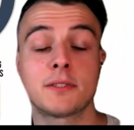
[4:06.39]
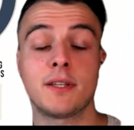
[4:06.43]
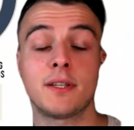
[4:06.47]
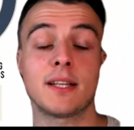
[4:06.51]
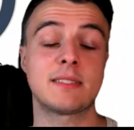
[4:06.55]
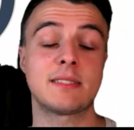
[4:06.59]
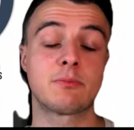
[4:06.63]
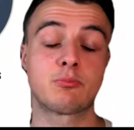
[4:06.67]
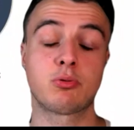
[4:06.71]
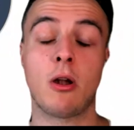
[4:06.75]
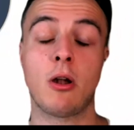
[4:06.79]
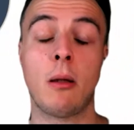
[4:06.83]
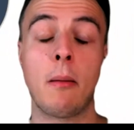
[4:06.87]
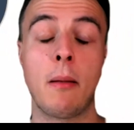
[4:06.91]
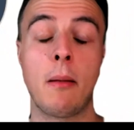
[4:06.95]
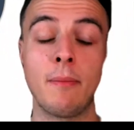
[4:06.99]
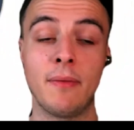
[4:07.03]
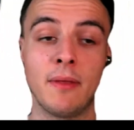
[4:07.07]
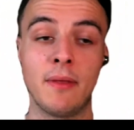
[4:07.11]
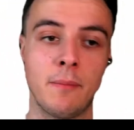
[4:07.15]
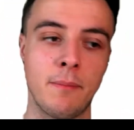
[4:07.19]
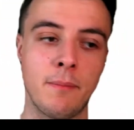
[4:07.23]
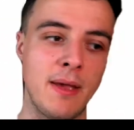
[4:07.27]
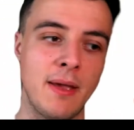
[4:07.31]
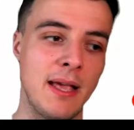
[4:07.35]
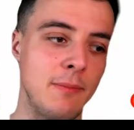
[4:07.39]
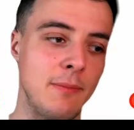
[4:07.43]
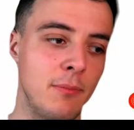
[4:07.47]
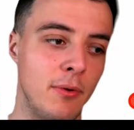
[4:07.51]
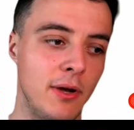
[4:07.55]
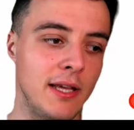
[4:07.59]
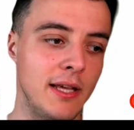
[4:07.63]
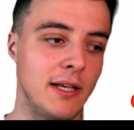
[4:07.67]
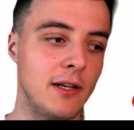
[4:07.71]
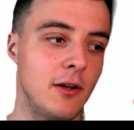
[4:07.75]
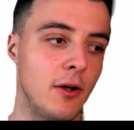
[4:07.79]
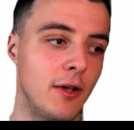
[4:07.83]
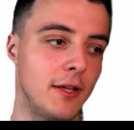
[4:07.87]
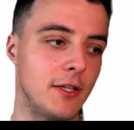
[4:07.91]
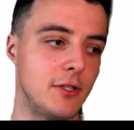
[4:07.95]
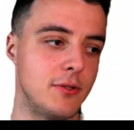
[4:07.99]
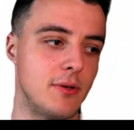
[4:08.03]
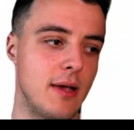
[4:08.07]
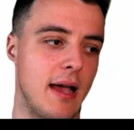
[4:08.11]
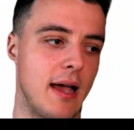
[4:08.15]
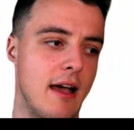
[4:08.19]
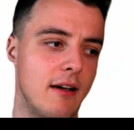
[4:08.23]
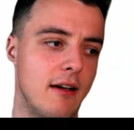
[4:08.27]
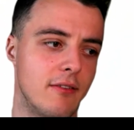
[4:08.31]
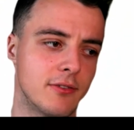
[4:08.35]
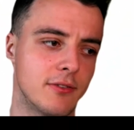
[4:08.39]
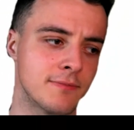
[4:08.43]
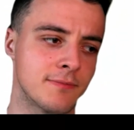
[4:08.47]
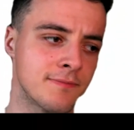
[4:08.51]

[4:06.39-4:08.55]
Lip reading: next problem they may be going to have?